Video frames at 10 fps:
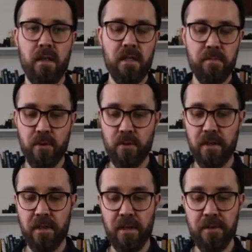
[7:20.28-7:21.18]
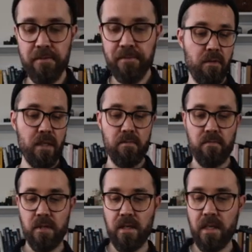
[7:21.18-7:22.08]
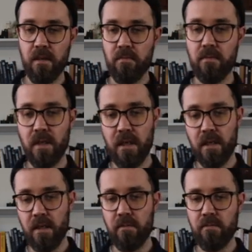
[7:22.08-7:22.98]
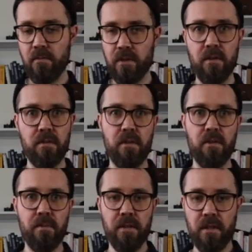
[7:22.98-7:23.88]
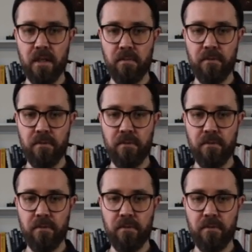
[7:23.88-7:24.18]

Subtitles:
That's broken now. Right, the denim. We talked a lot about the denim